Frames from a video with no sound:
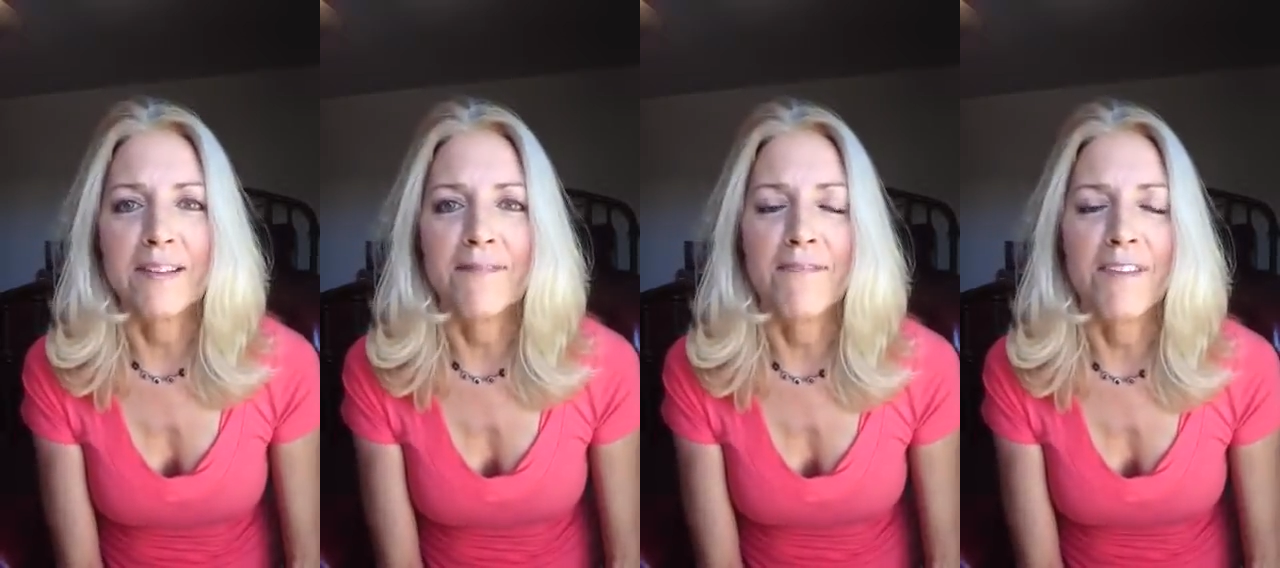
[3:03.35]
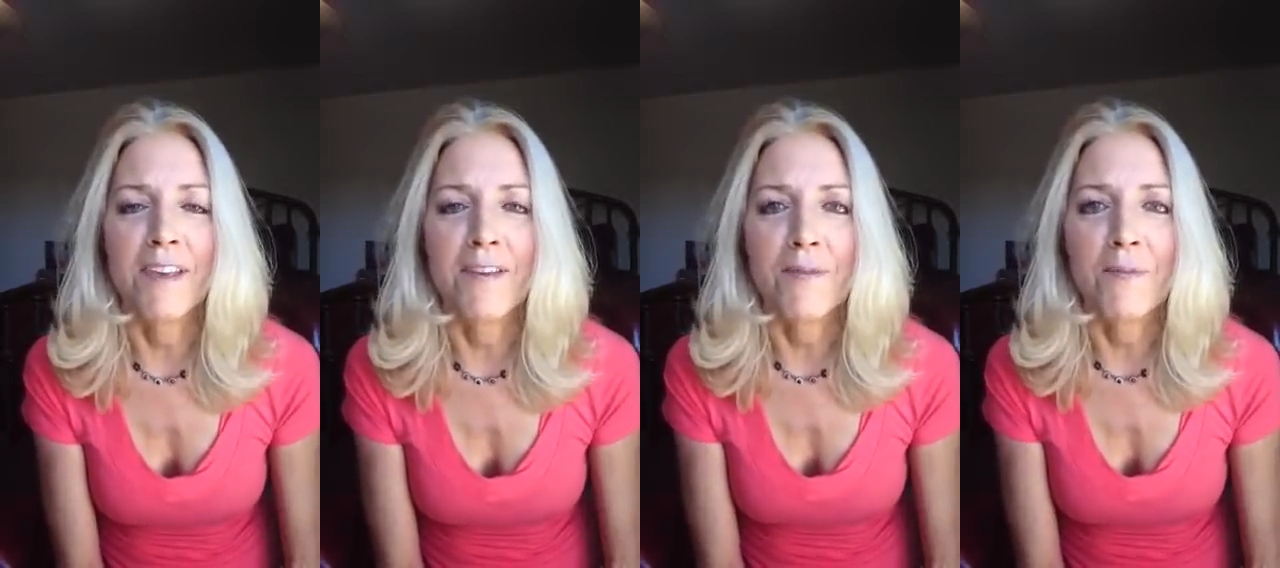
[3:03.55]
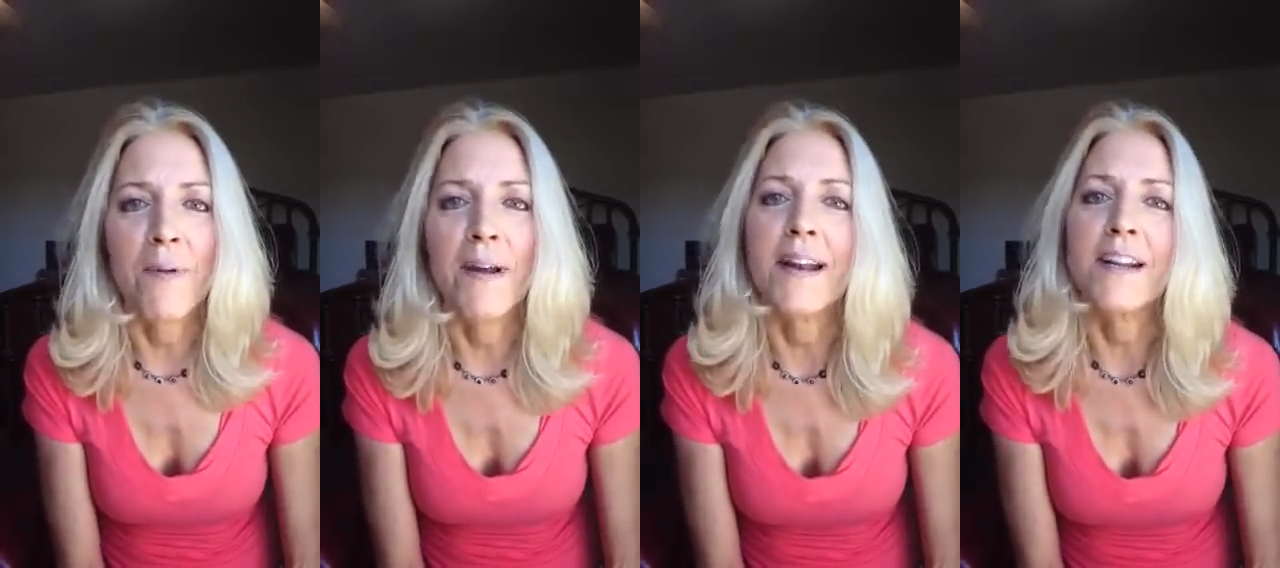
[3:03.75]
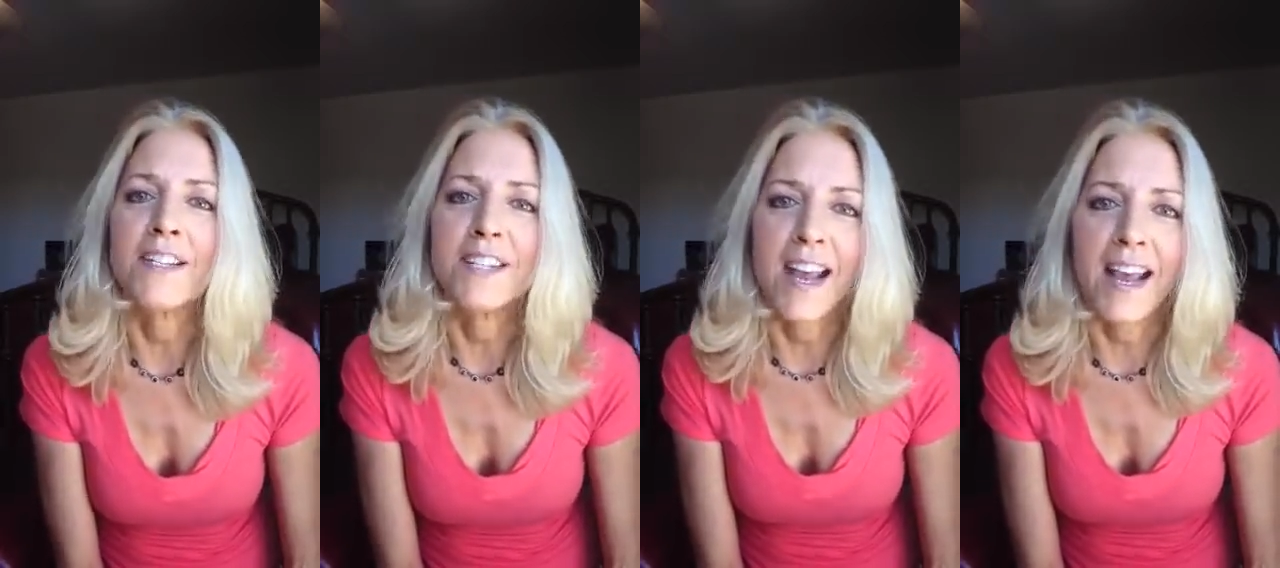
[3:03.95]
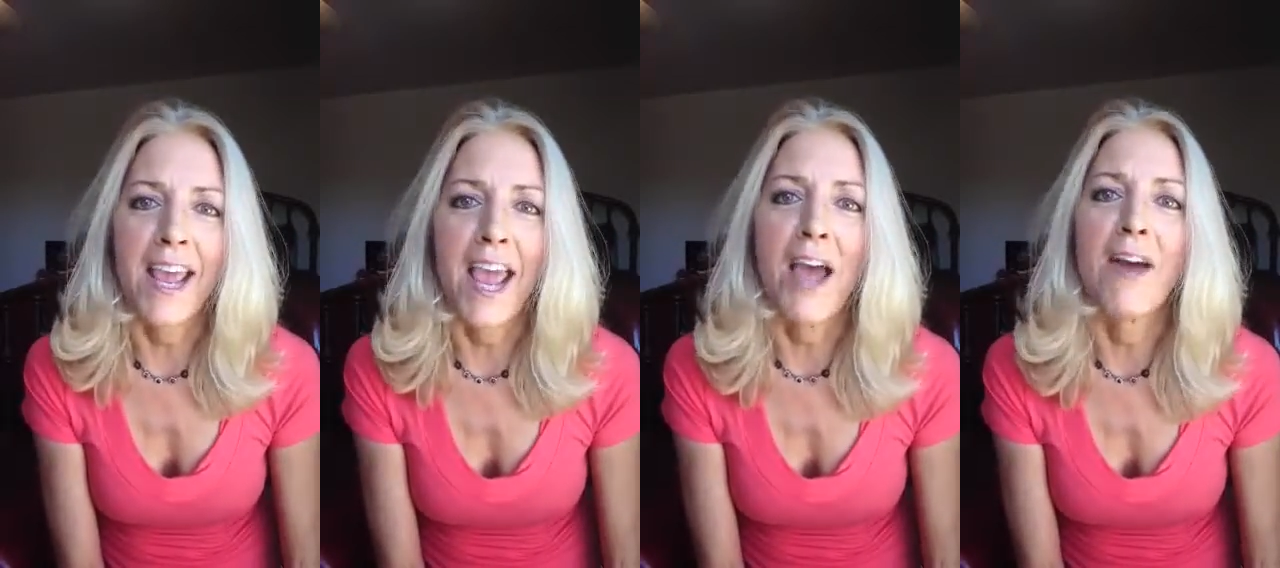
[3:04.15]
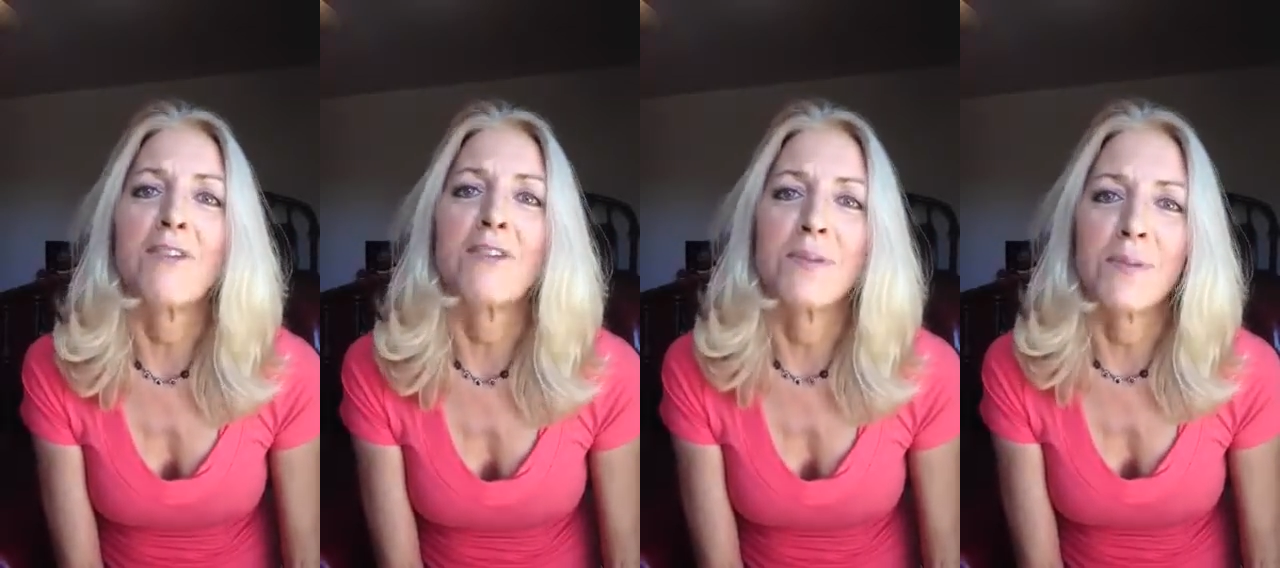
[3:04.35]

if you want to check out